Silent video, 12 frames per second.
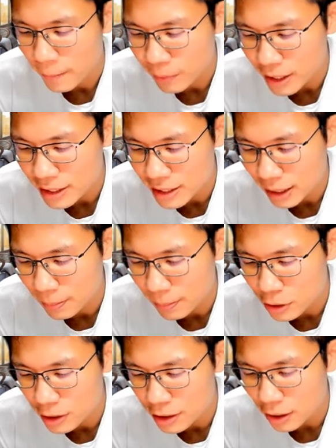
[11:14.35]
Then the single
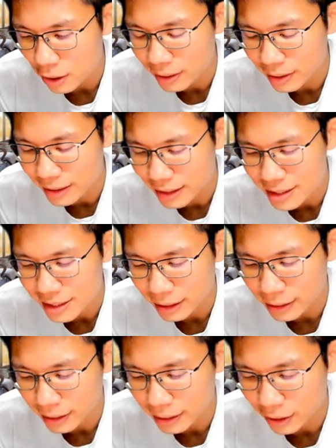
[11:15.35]
purchase on this
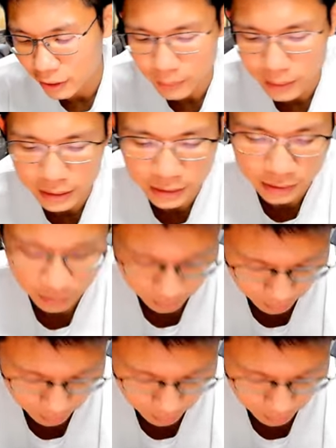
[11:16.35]
Saturday onwards.